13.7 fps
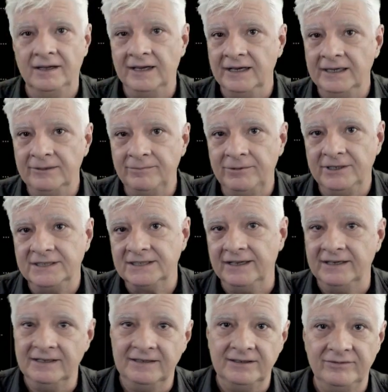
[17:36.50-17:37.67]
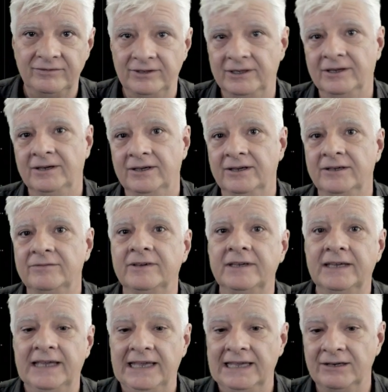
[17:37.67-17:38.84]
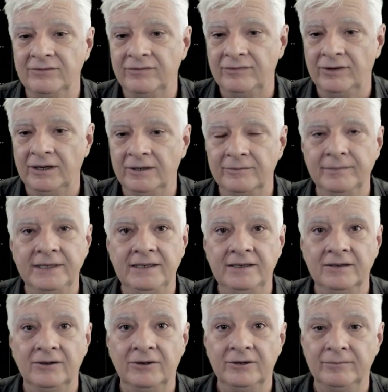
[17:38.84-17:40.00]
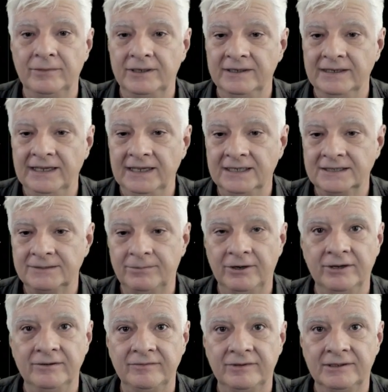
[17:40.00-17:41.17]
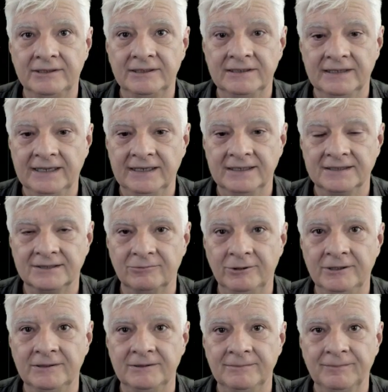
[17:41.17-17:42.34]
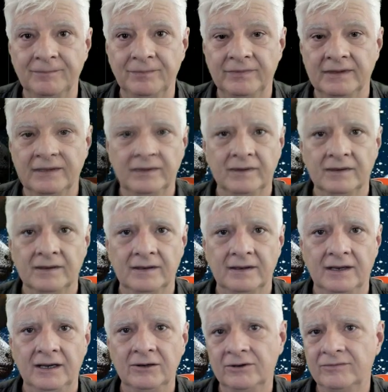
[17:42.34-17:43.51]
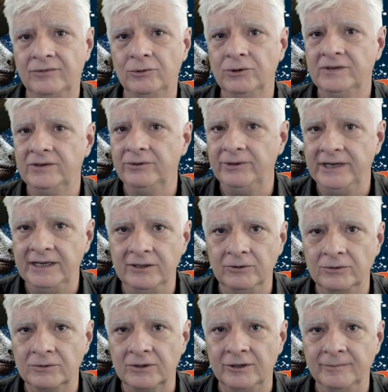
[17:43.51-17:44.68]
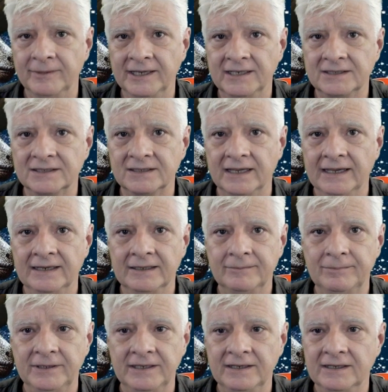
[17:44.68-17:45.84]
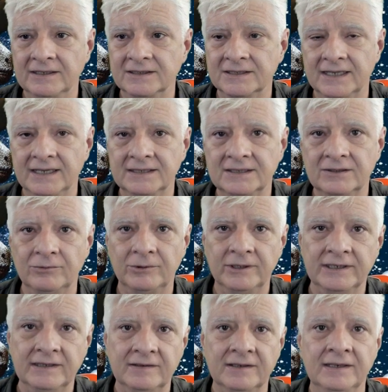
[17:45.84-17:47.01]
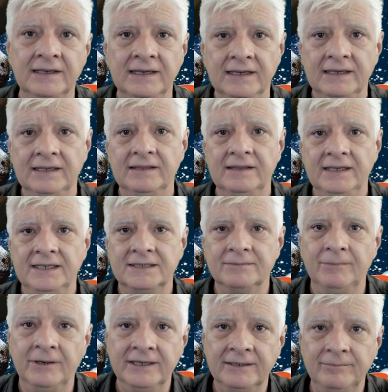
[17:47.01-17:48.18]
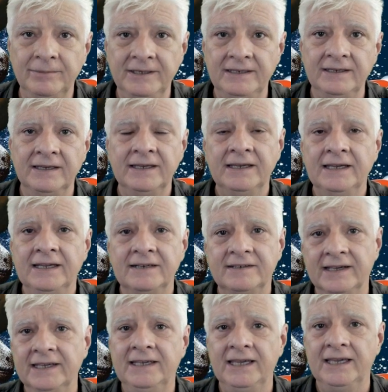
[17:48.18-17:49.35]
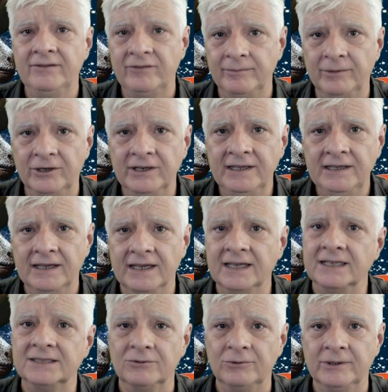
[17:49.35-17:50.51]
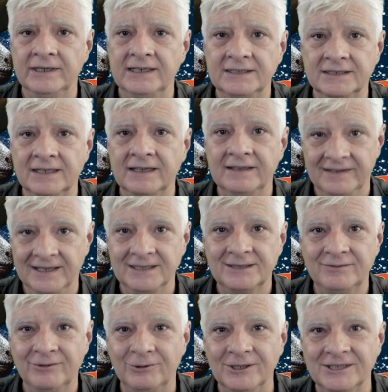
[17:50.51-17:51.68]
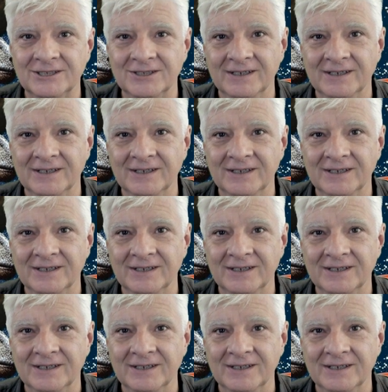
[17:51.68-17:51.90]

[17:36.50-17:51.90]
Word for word: I'll highly appreciate it if you go over and follow me on my X profile as well. I look forward to reading your comments and opinions as to what these might be. Take care, everybody. As always, thanks for